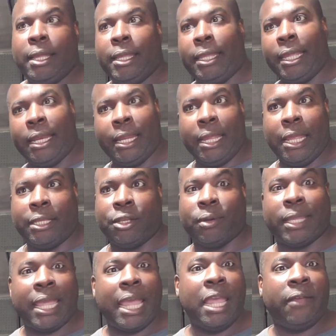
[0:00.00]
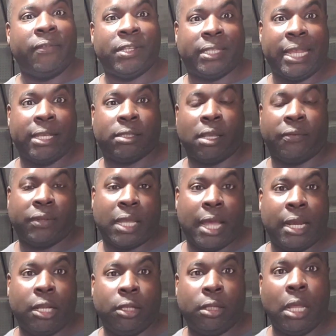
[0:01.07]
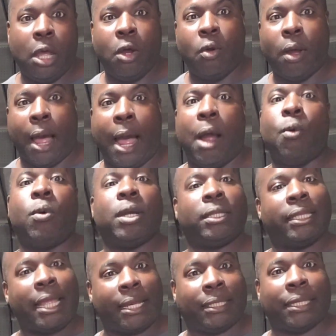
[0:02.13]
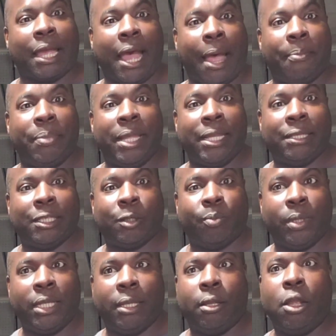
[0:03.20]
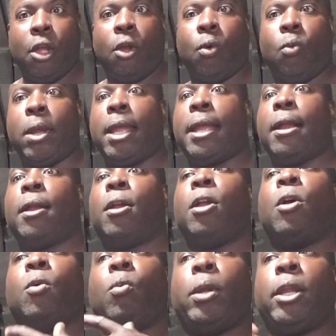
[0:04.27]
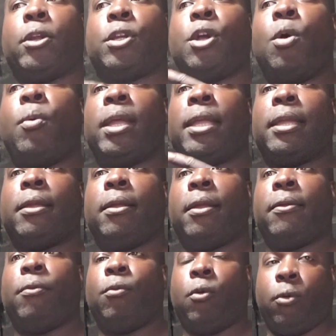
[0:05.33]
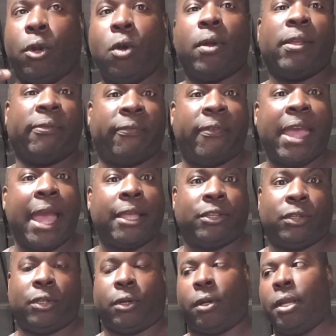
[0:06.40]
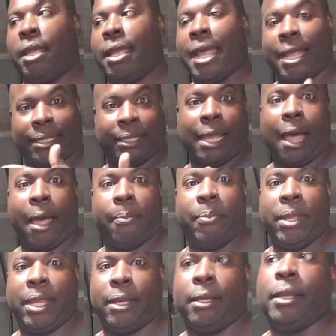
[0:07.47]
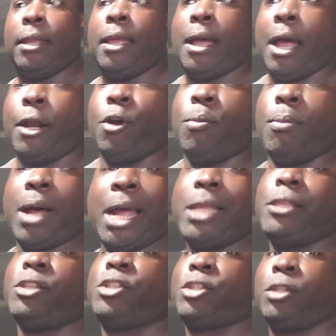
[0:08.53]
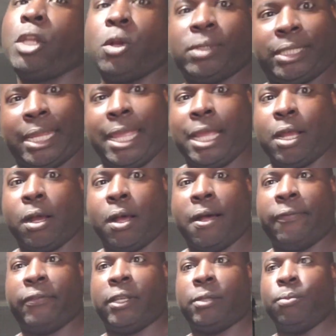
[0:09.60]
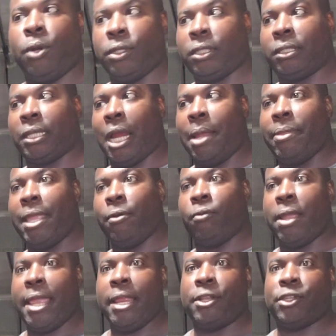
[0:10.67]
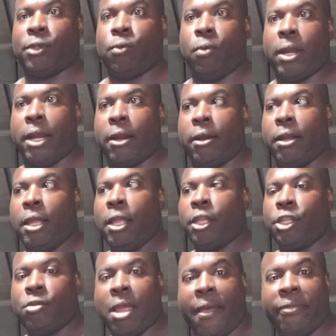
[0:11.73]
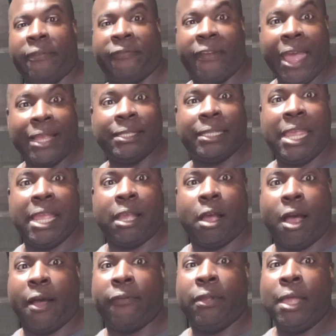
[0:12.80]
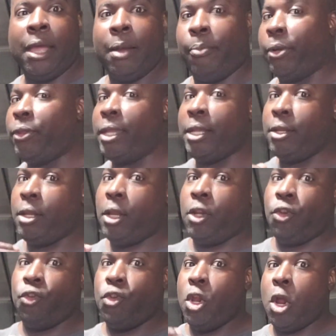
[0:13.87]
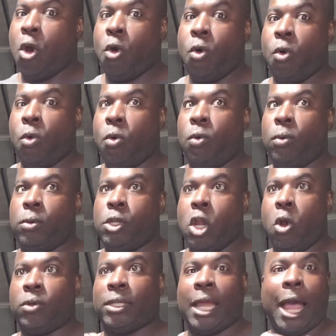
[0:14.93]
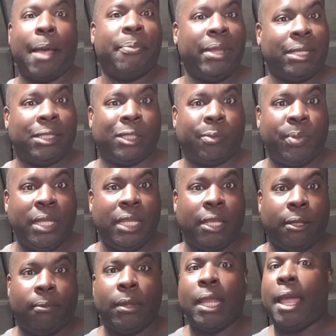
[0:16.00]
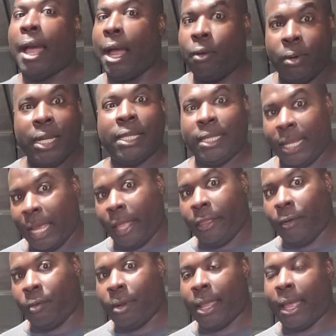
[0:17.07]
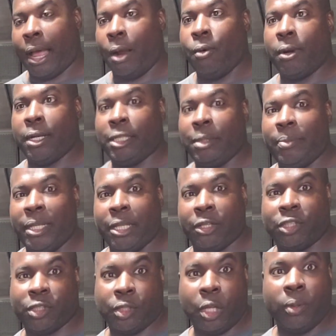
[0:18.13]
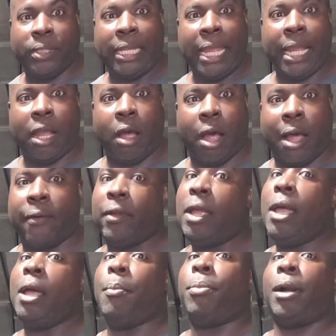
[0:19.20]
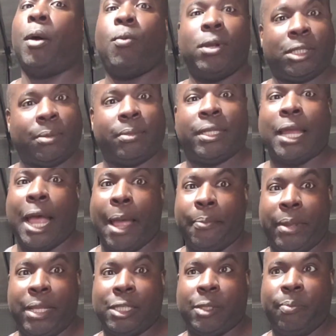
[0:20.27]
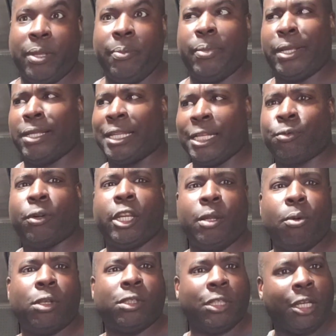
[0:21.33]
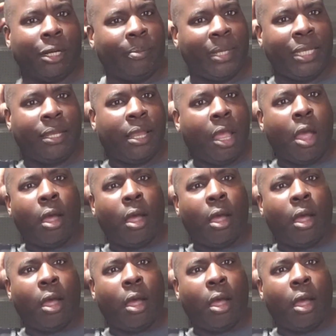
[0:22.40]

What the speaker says: It's okay if it takes off kind of low. I want that top end speed where we're going faster at top end. I don't mind the slow takeoff because most of the time they rate it to where you have the fast takeoff, but then no top end speed. I want it the other way. I want it to be a slow takeoff, but I want some top end speed because that's where you're mostly going to be,